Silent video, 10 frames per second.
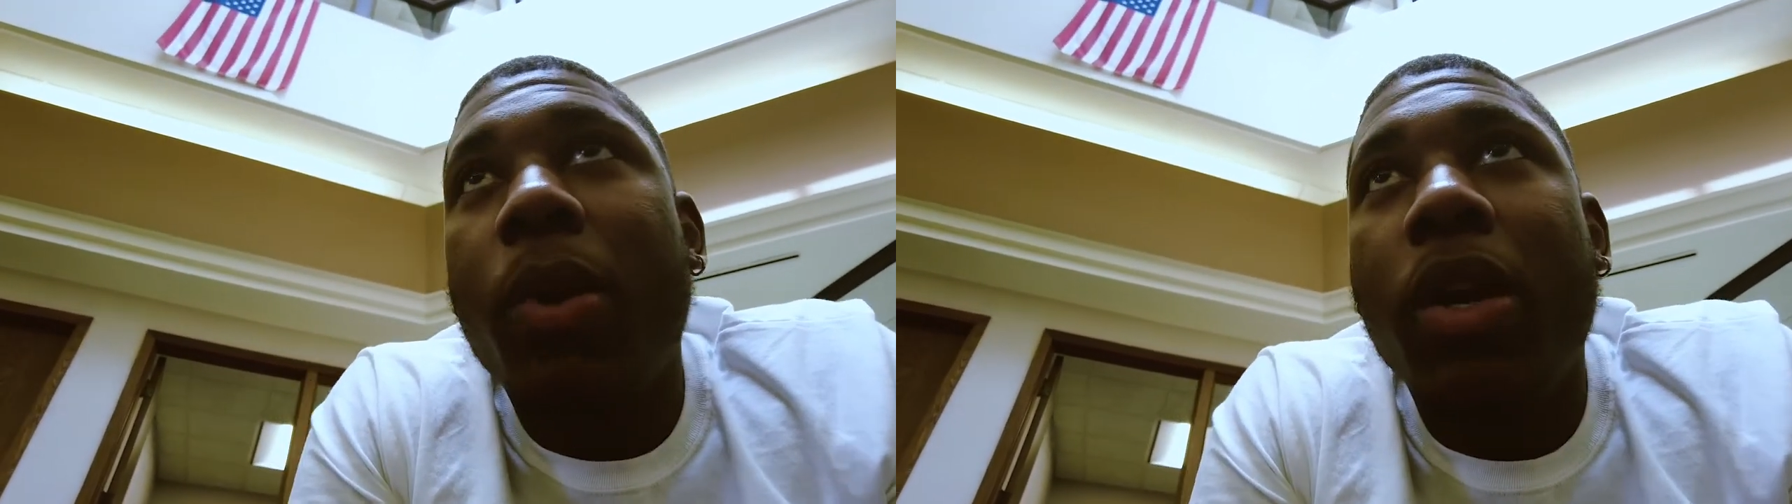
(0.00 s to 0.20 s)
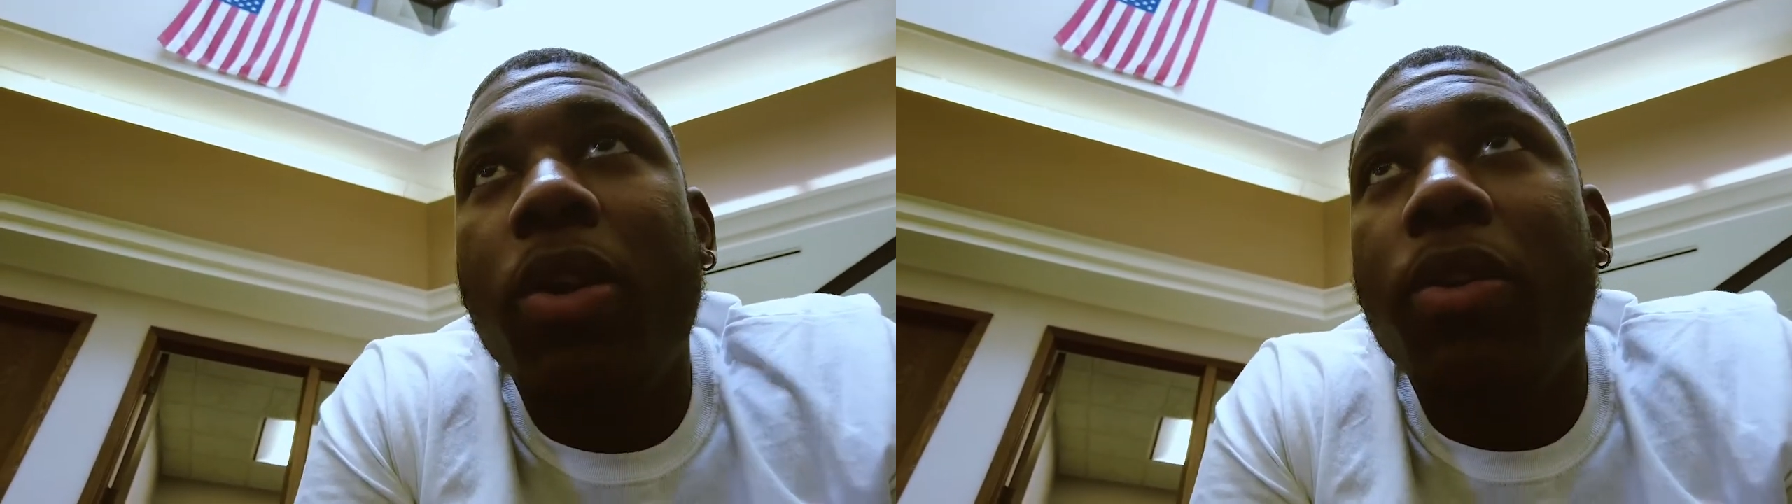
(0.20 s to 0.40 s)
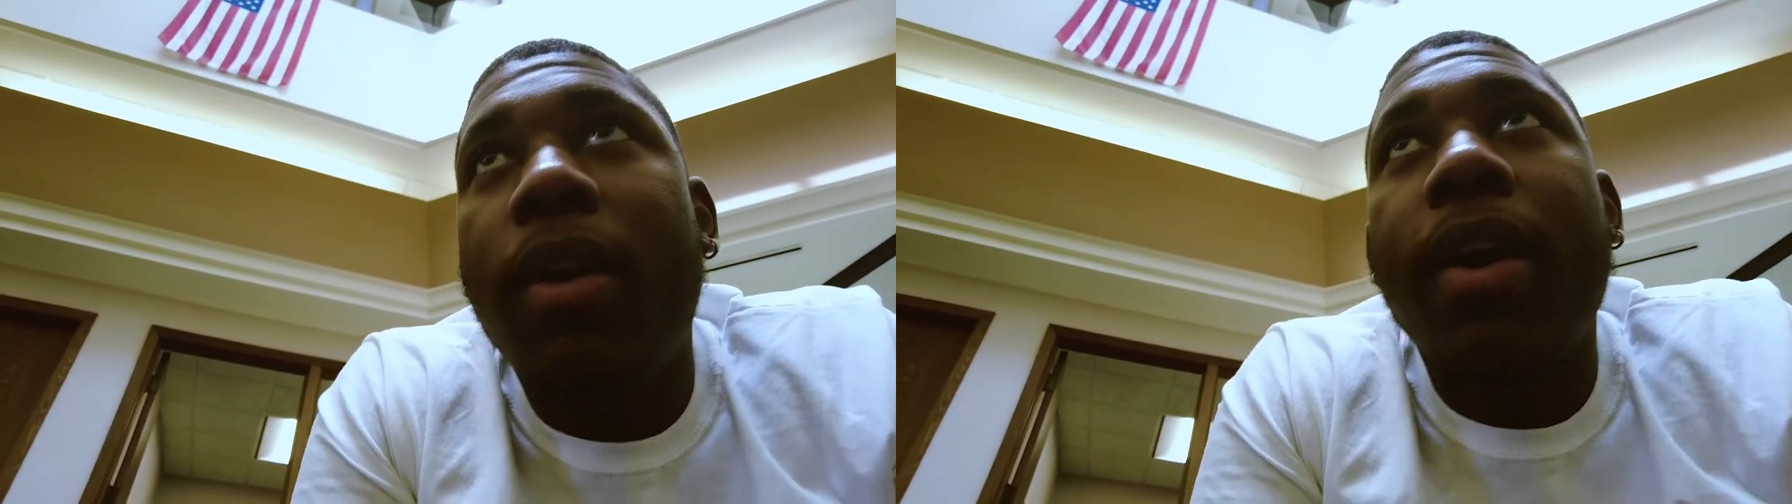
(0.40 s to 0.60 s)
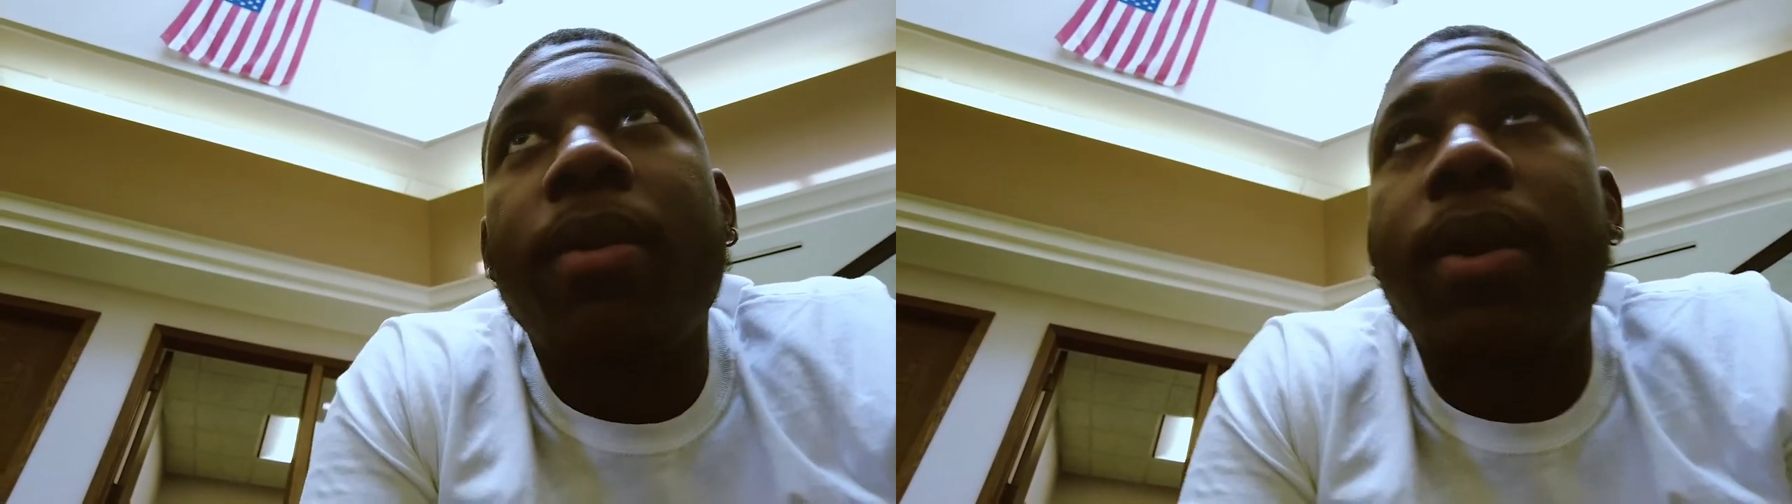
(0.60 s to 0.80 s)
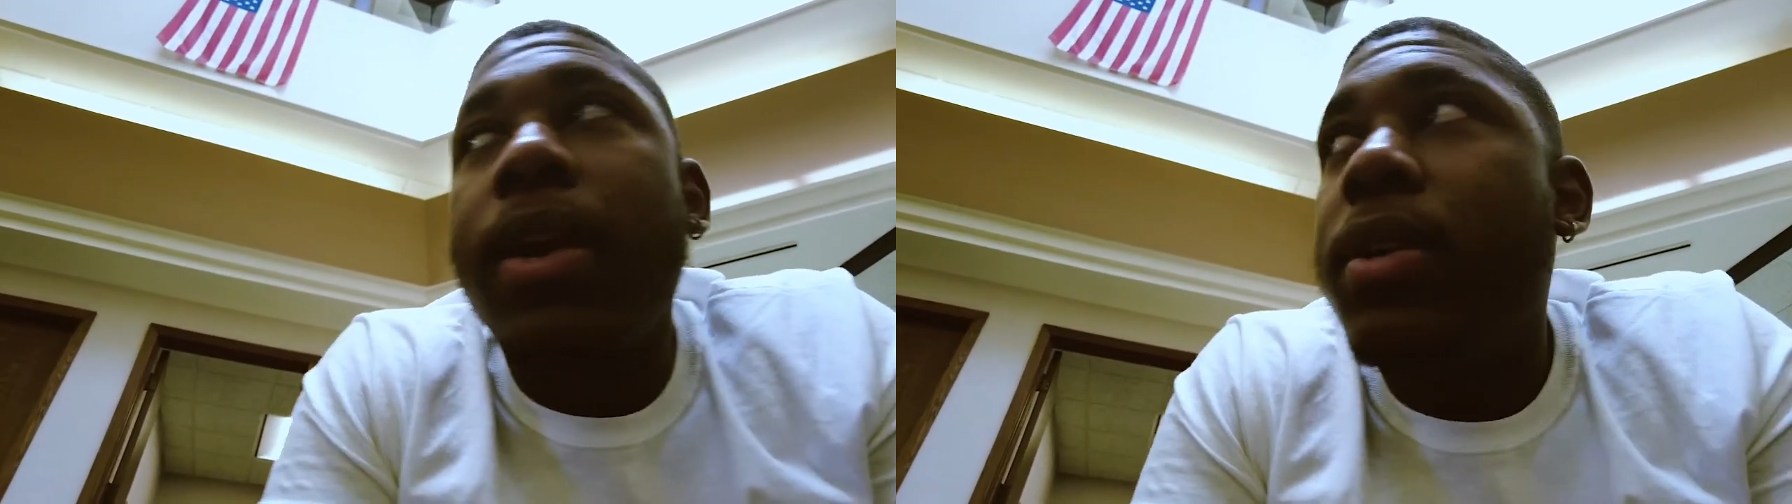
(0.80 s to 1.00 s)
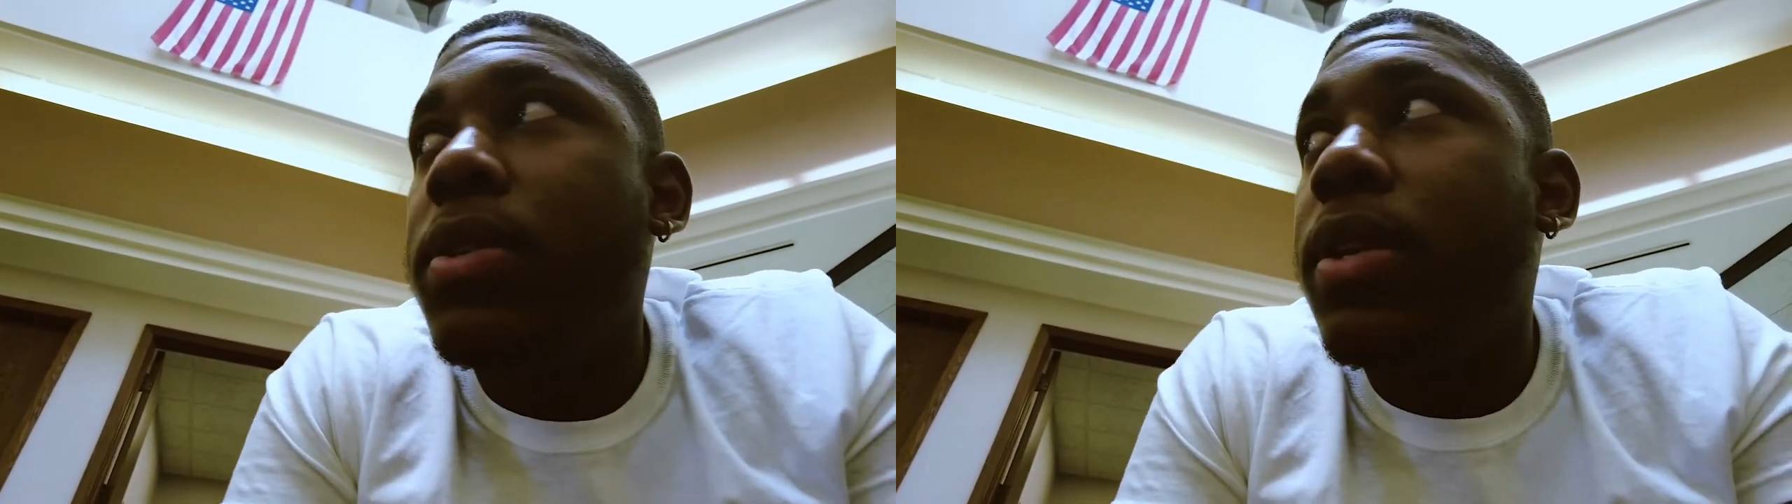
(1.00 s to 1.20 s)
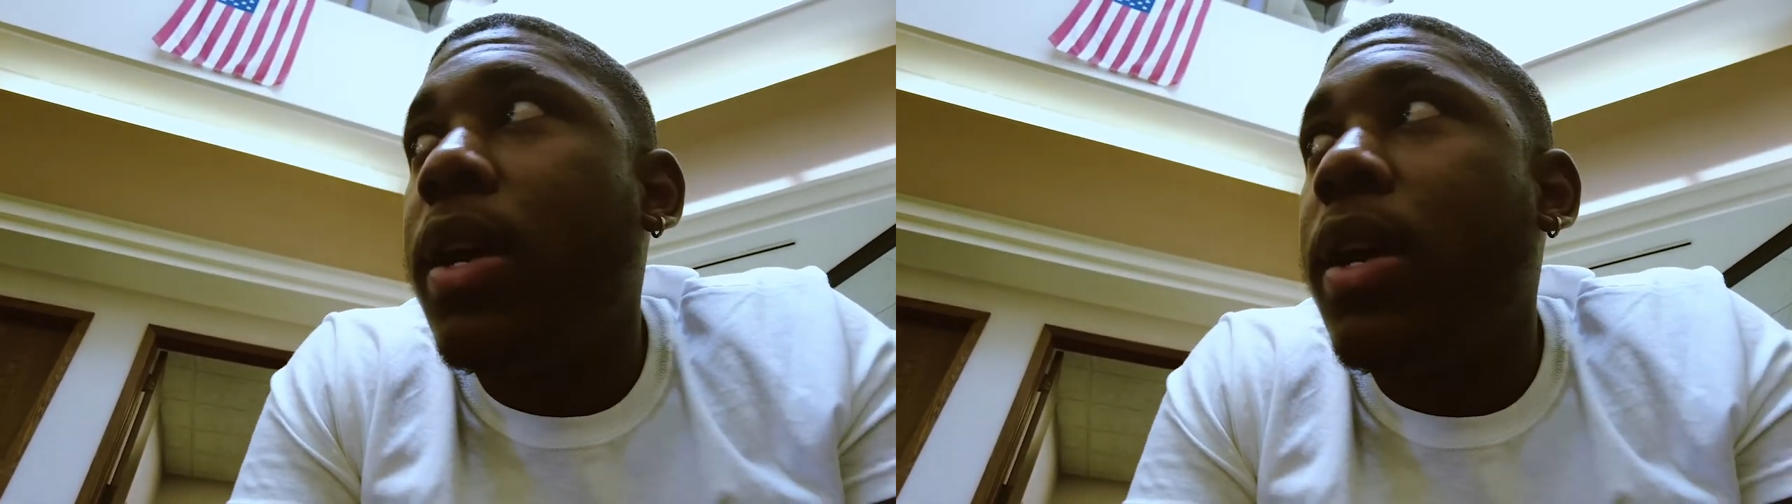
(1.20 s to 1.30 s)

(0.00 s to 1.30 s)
you want to do, right, is